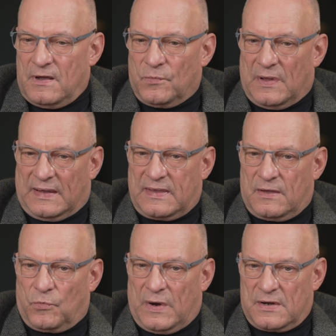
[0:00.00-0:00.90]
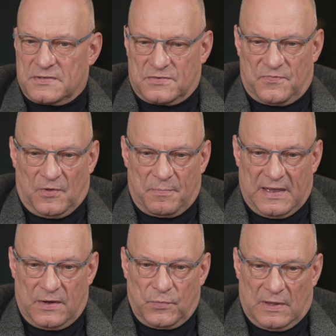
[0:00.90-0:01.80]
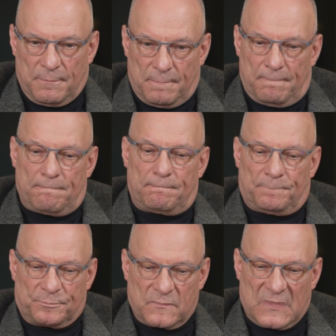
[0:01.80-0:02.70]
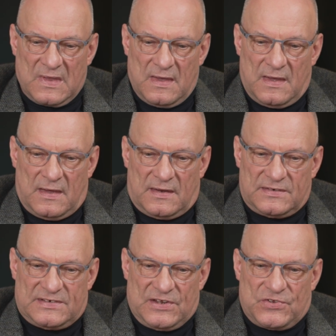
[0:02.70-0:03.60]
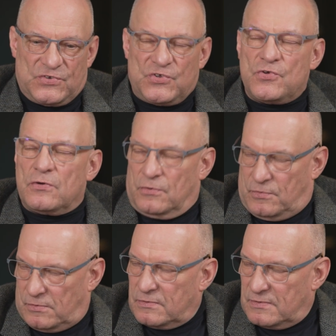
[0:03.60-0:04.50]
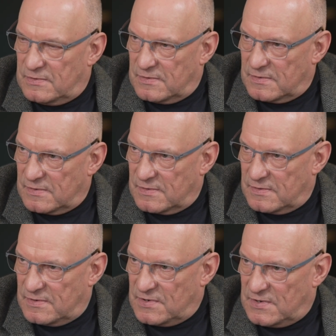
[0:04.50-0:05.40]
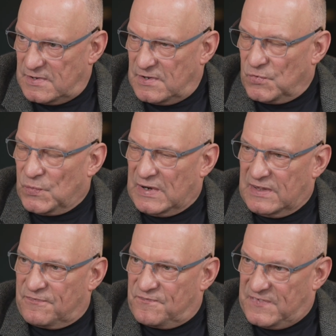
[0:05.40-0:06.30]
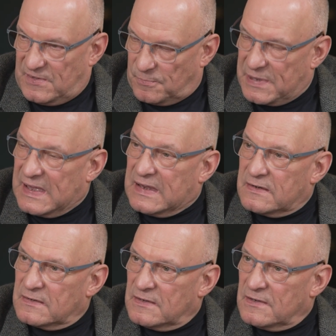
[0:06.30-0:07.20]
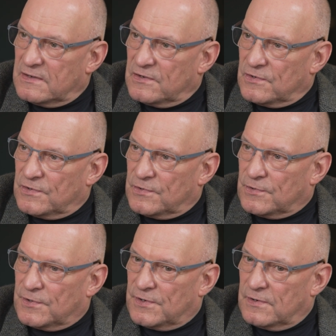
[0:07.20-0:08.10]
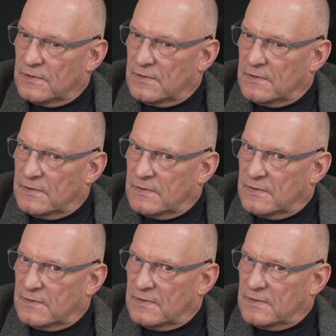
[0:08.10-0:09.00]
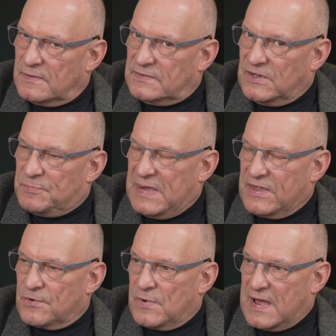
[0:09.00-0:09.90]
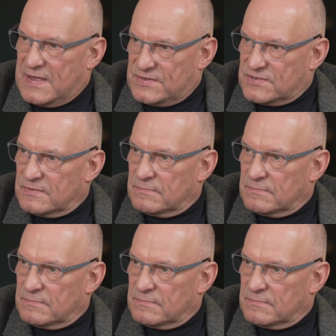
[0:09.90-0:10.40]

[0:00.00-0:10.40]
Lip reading: Well, awareness doesn't feel pain. Well, did you really feel pain, or did pain arise?